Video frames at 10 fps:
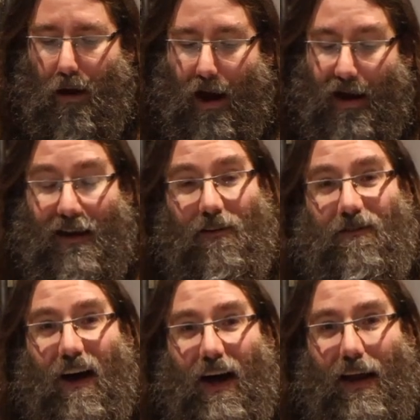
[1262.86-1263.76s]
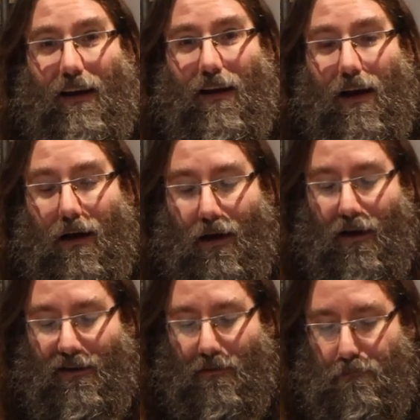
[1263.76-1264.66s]
I did find
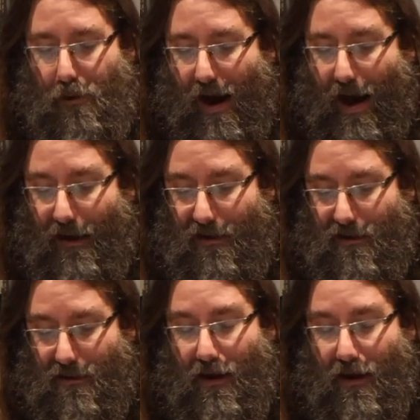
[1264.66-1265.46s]
some brass,